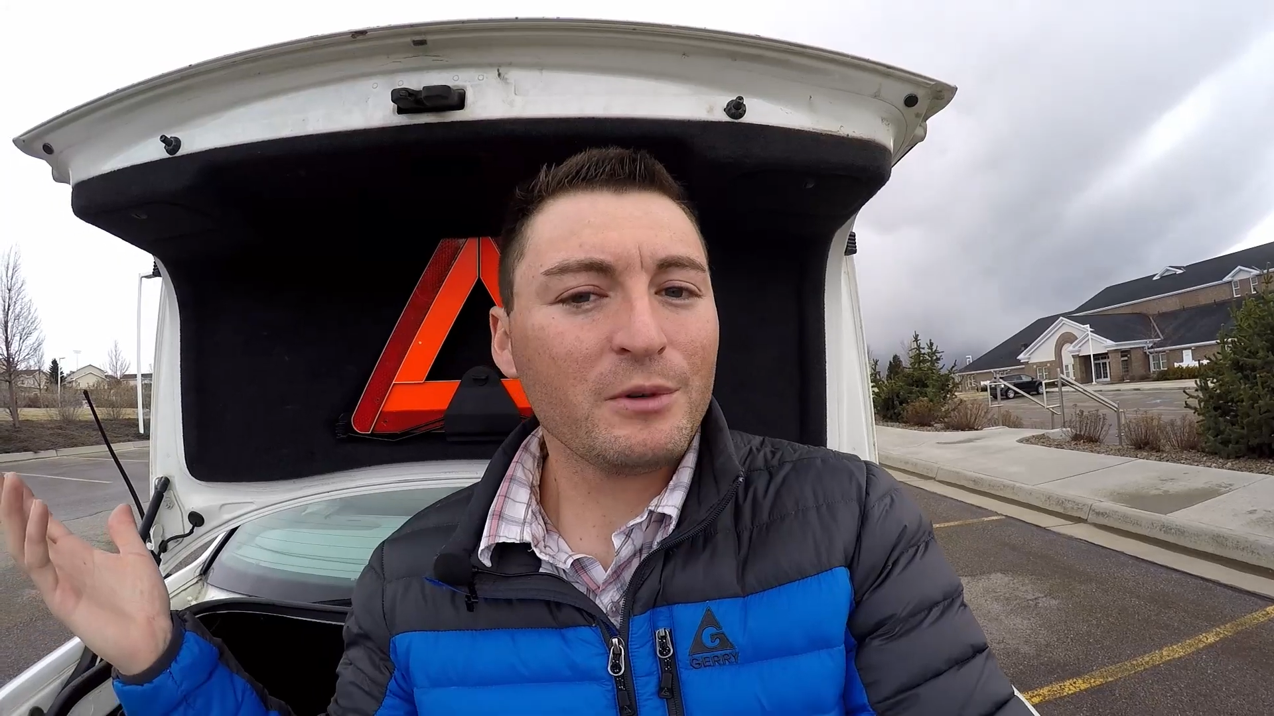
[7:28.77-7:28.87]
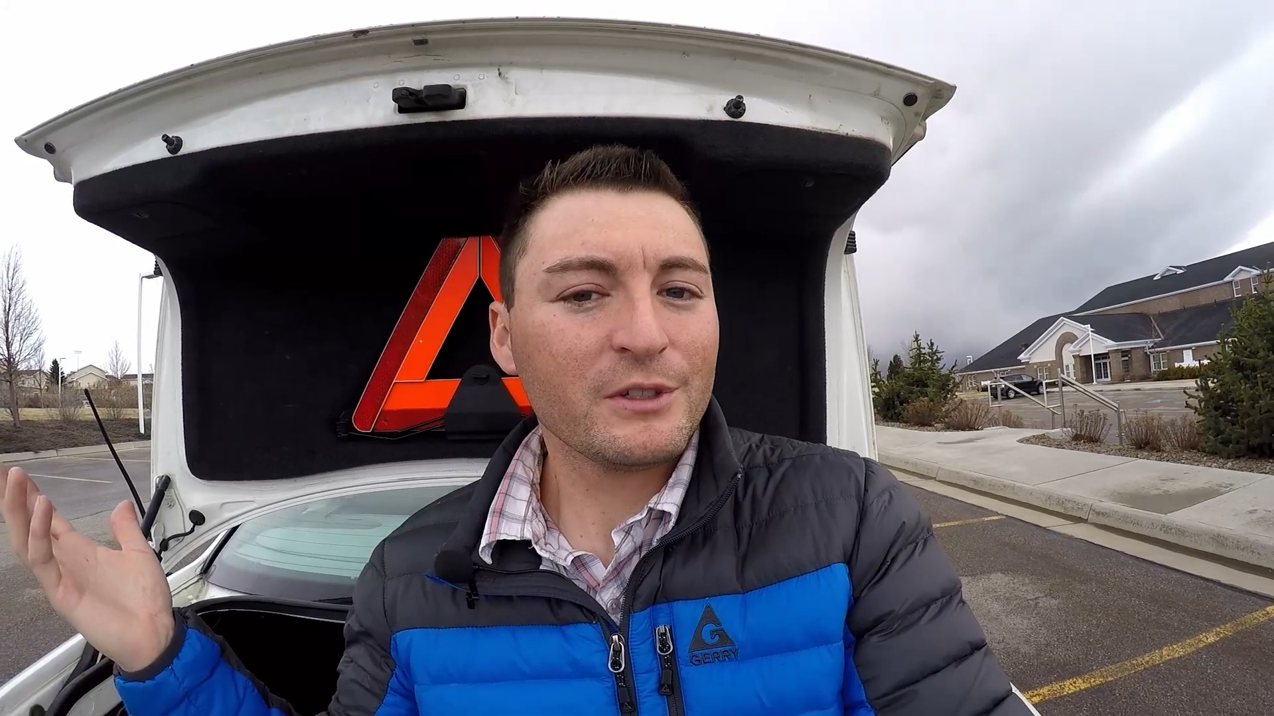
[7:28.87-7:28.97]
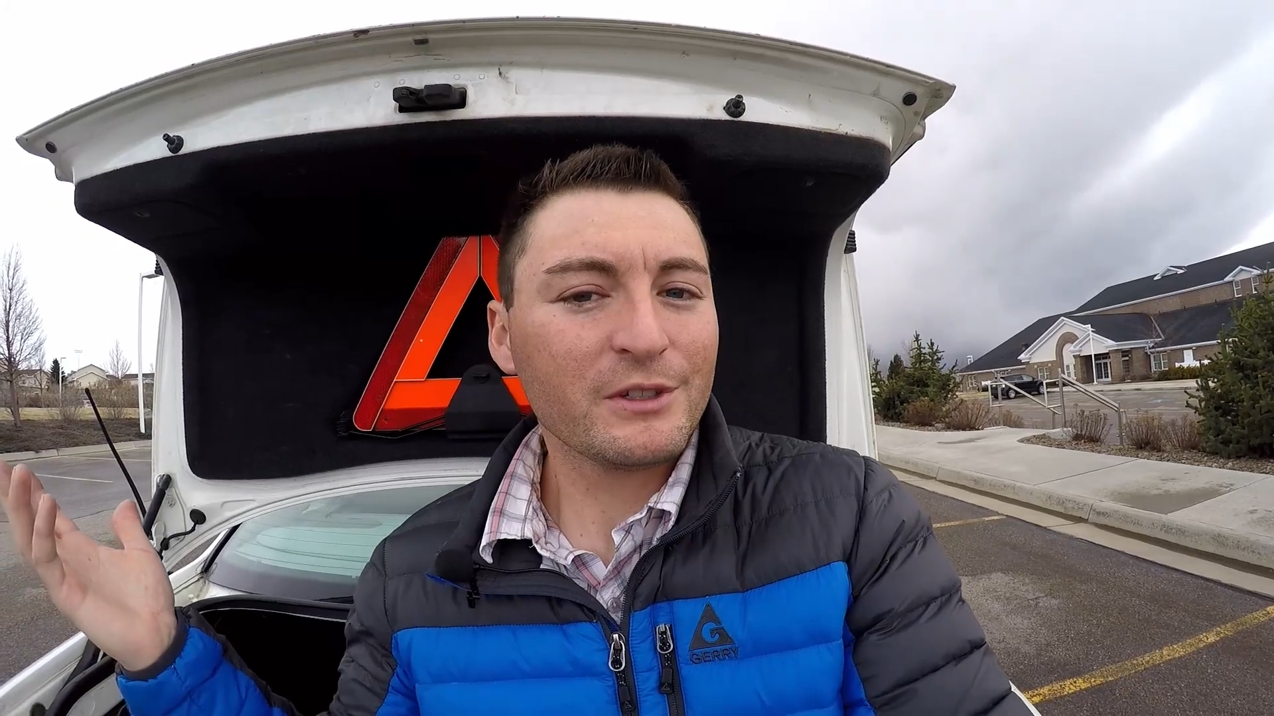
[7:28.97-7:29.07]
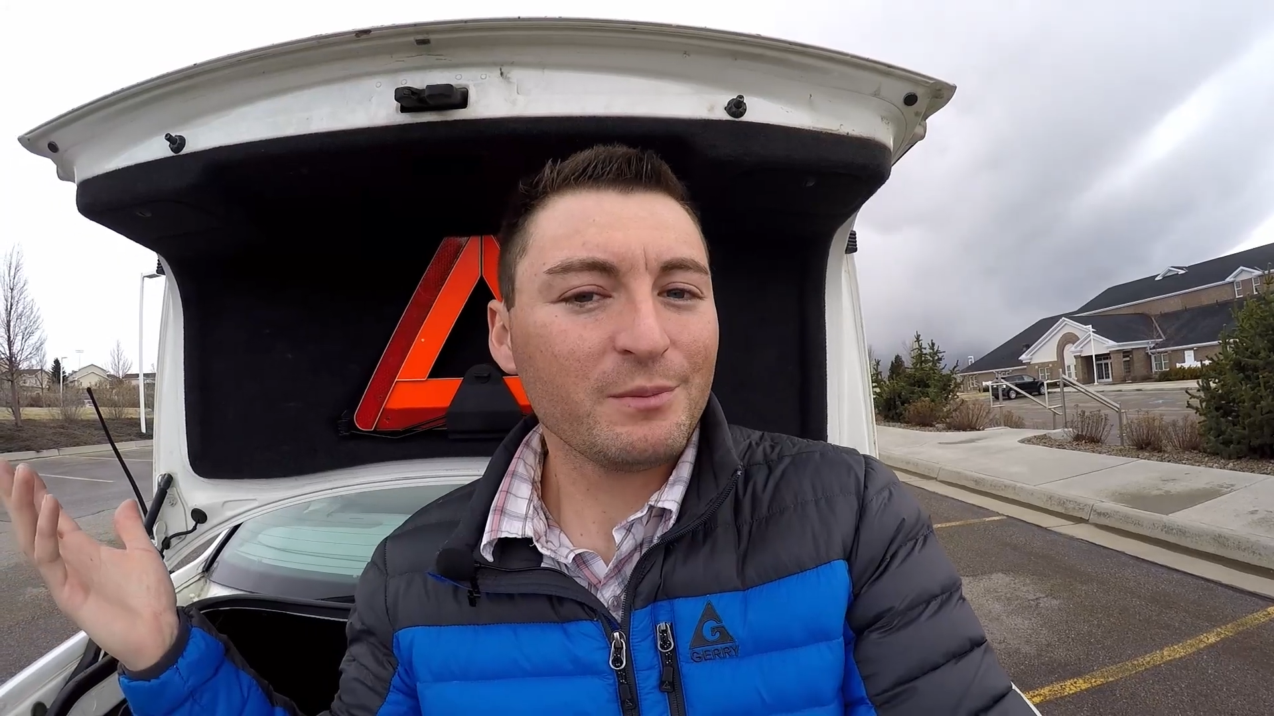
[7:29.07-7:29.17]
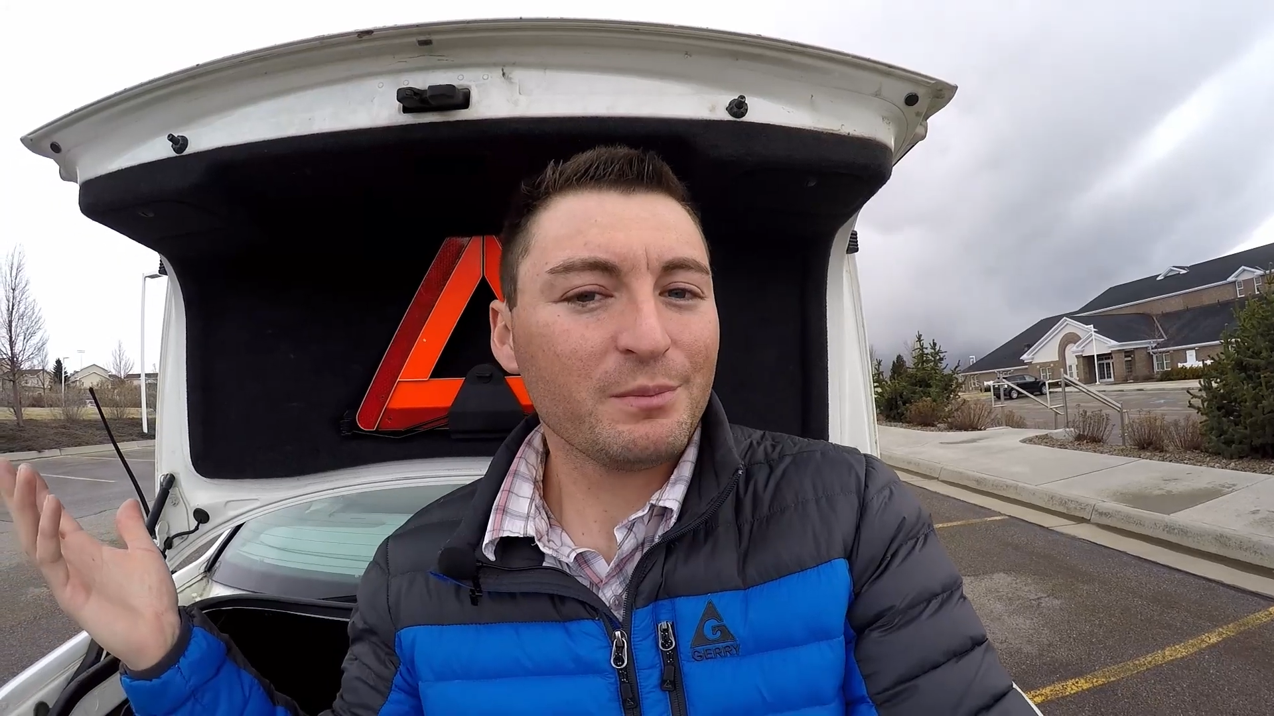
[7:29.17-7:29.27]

was